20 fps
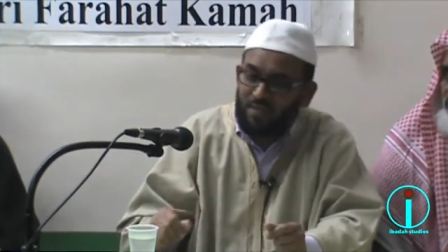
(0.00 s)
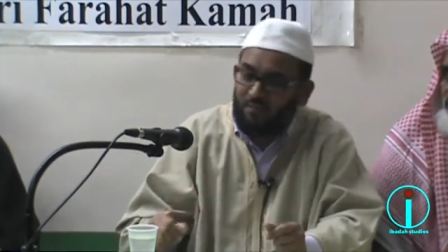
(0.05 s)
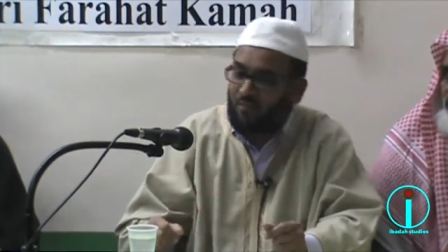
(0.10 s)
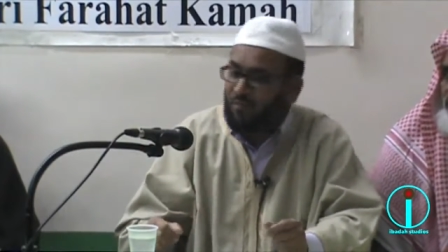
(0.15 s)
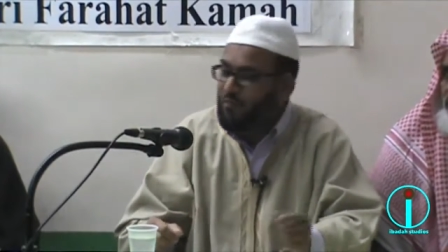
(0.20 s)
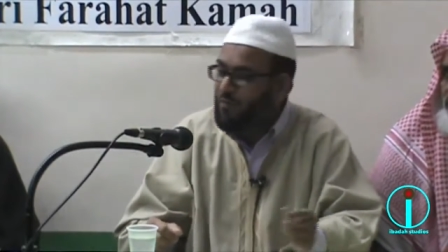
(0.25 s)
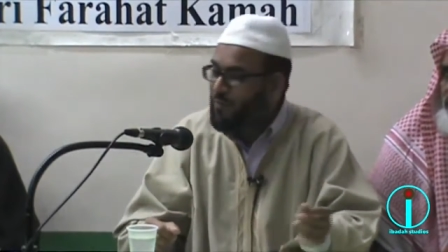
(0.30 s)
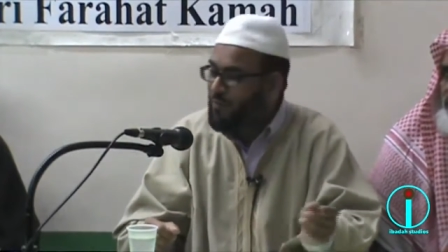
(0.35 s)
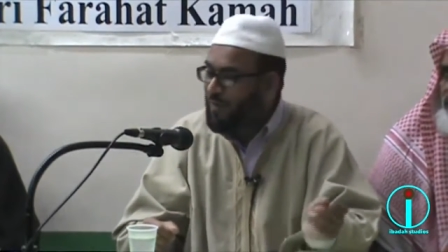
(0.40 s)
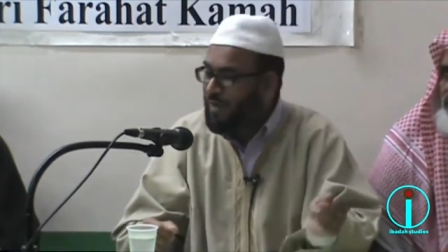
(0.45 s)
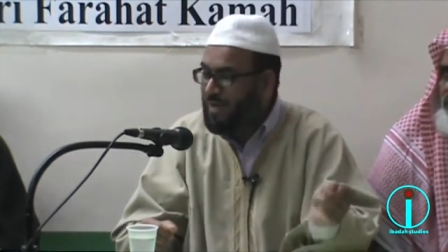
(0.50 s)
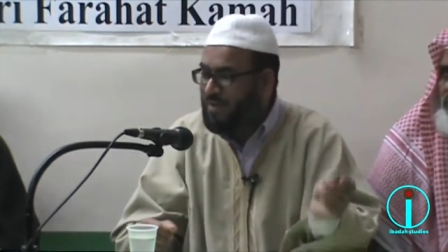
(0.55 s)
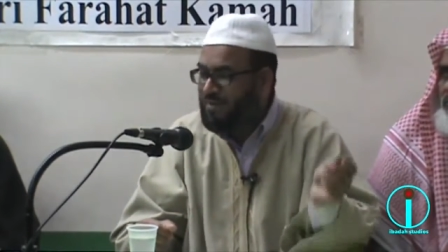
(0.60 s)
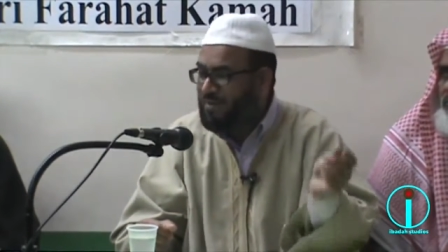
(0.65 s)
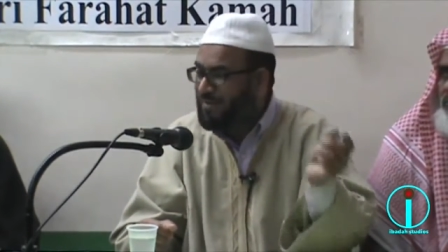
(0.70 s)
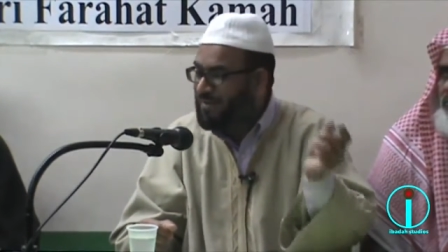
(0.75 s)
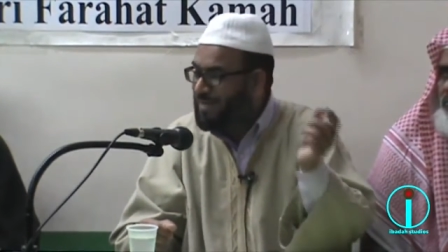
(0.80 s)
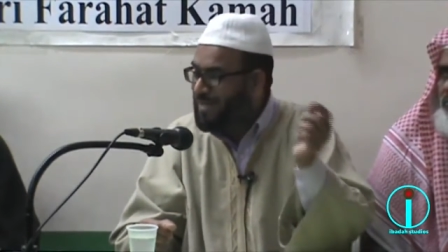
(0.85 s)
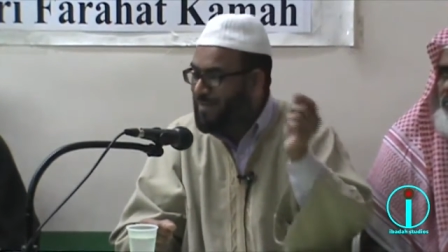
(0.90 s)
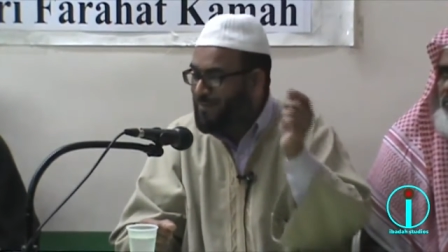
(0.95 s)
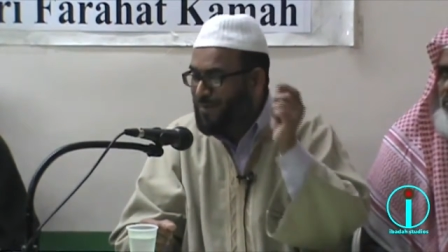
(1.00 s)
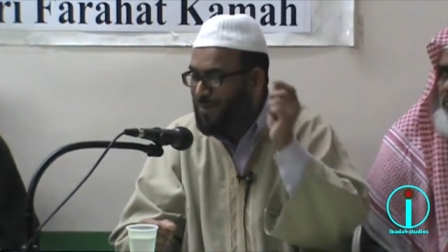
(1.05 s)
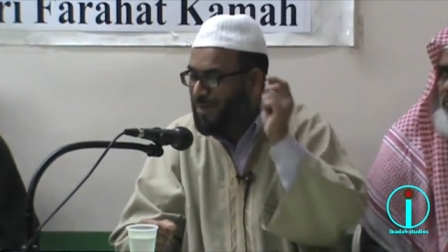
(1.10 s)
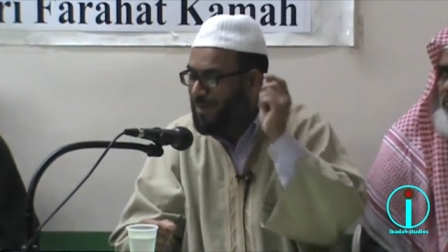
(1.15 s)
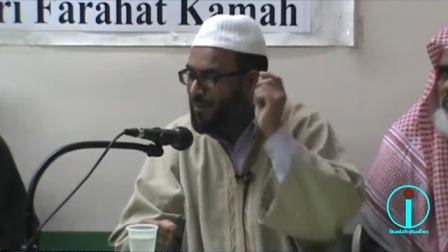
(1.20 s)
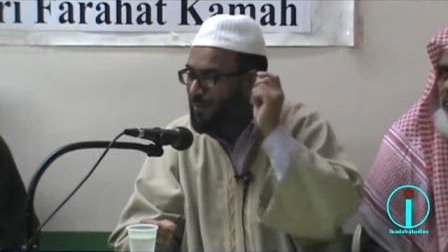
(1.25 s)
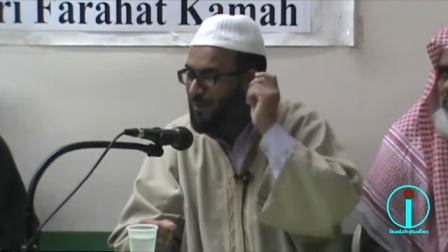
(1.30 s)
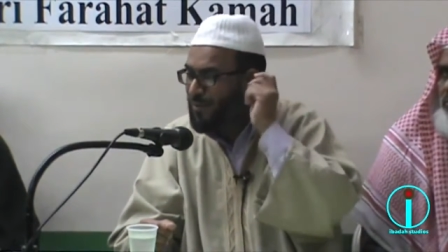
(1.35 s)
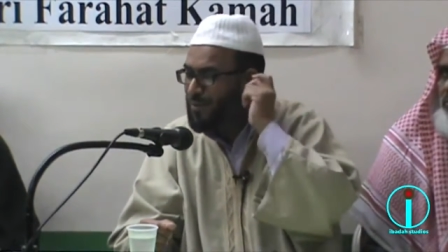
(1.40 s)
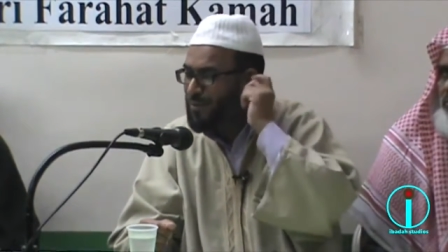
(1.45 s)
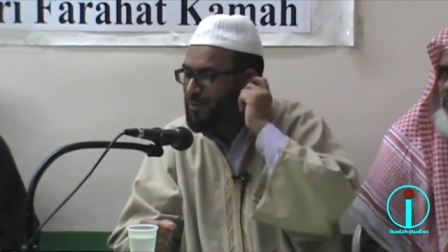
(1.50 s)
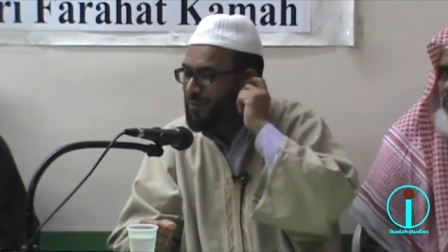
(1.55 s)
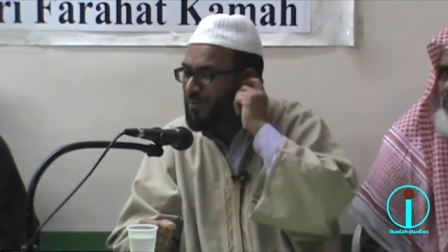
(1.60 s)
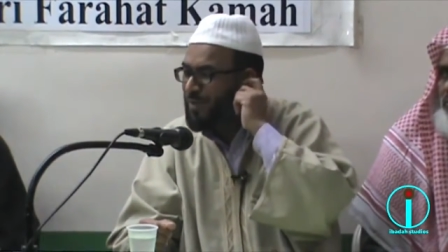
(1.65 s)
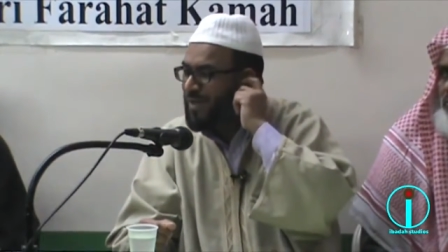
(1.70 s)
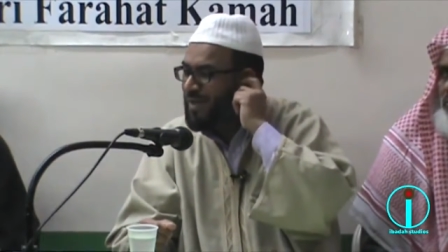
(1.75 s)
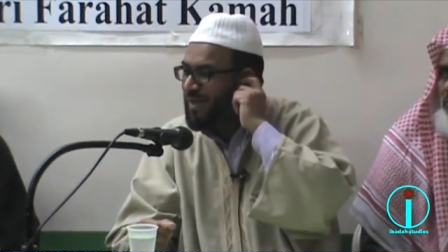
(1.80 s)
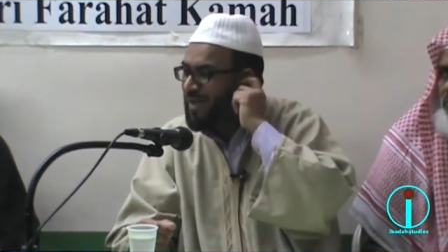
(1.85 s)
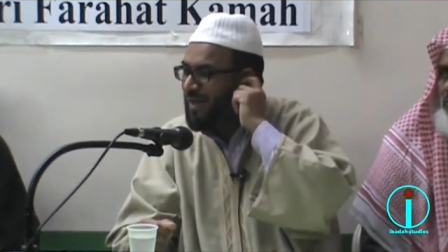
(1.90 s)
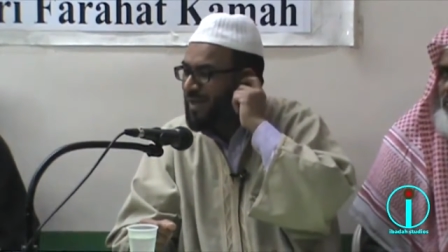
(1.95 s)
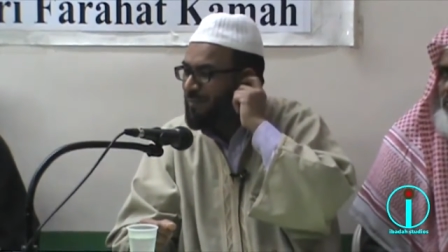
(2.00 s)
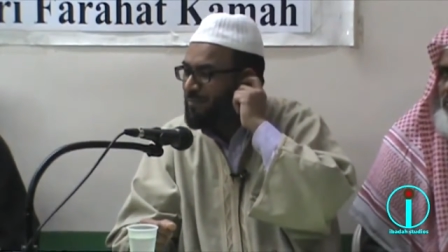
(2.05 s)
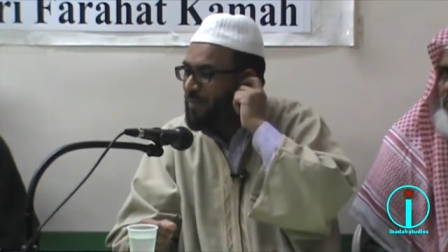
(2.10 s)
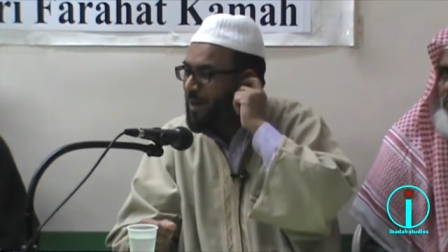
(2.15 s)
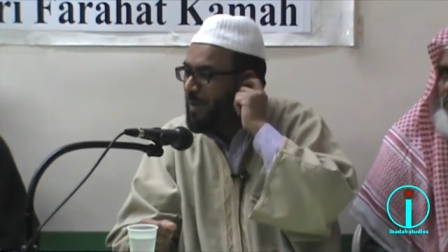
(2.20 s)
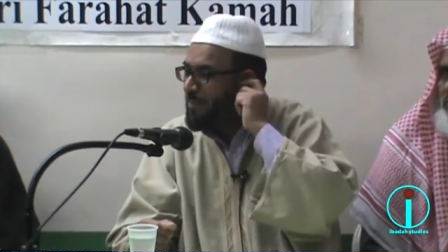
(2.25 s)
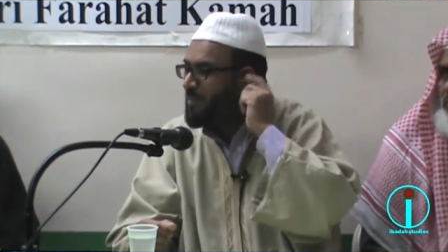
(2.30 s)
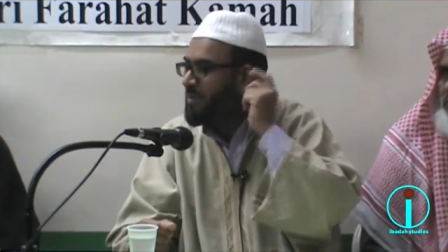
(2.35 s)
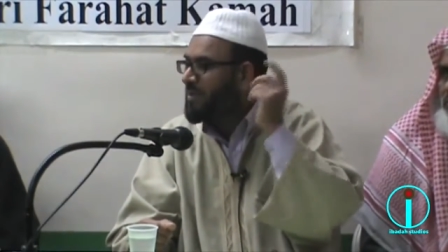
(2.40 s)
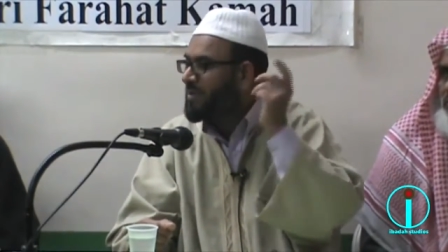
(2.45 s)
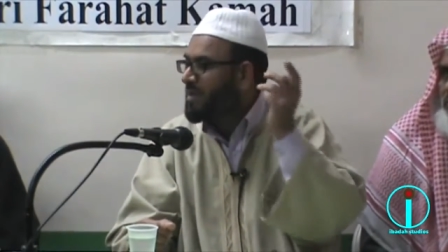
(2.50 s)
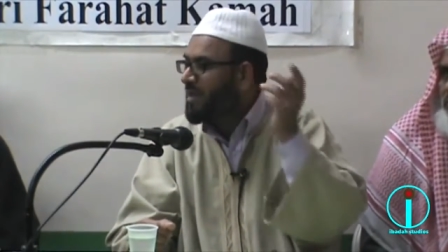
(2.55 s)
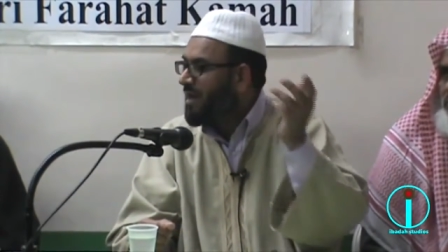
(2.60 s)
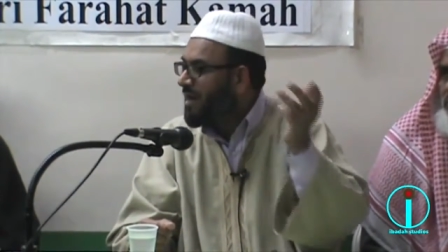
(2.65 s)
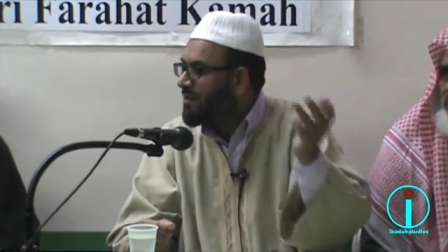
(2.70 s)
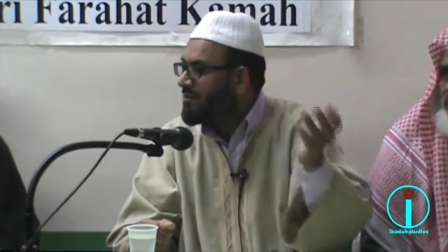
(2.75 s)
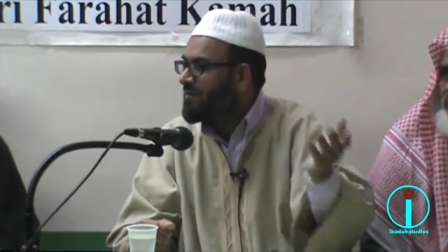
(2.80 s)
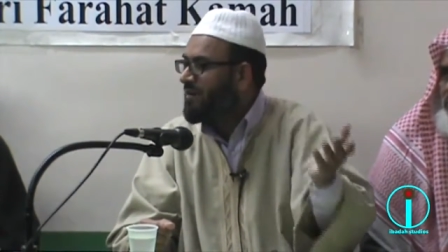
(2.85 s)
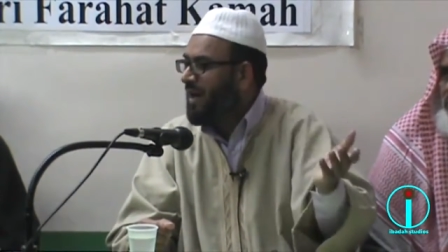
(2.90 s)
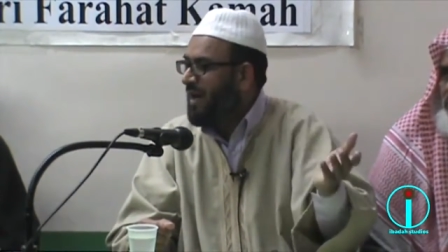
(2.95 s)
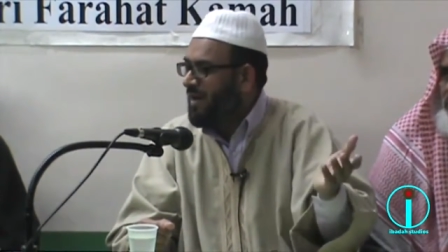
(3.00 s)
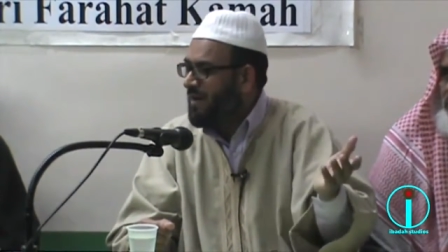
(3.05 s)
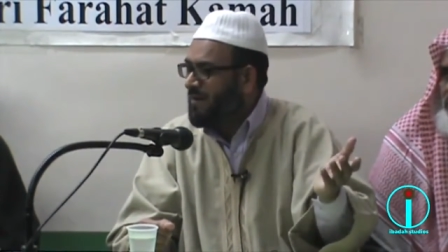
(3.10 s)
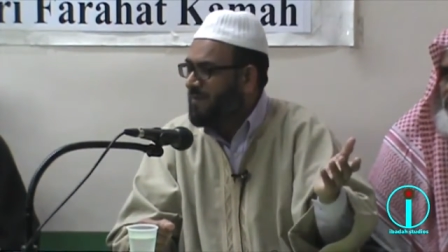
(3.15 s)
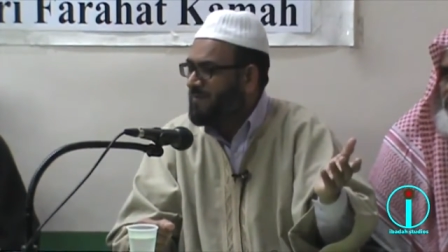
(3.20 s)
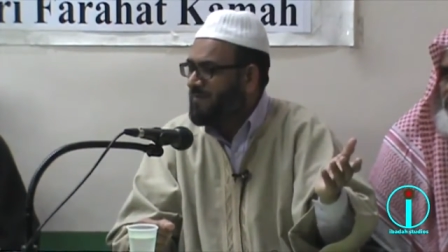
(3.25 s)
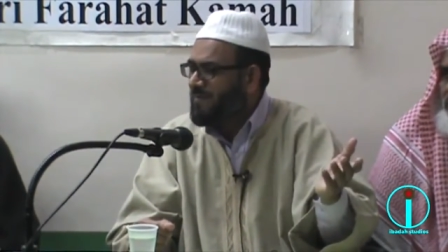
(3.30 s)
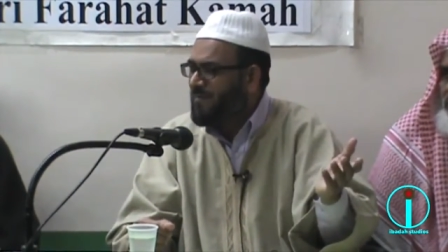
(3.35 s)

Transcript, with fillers: After a few minutes, the same ear goes to uh, pop music, hard rock